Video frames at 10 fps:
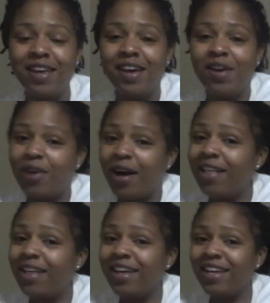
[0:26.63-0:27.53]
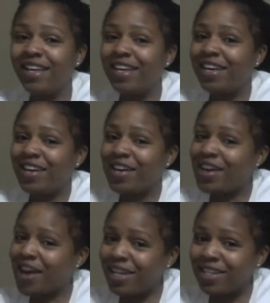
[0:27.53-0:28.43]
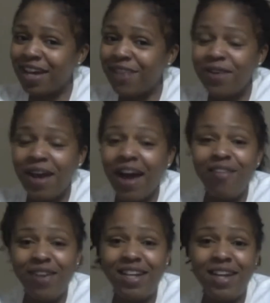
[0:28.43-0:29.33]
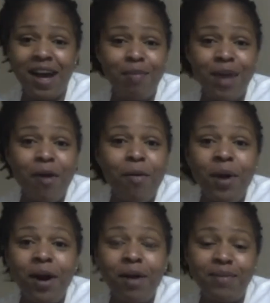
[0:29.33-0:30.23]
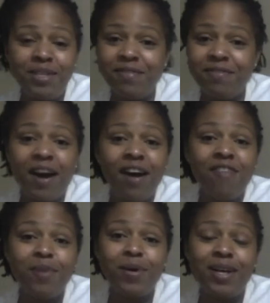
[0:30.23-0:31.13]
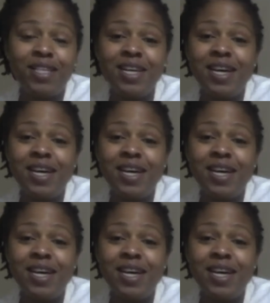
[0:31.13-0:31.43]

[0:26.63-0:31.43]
Well, as life would have it, I'm now a mom to 5 boys.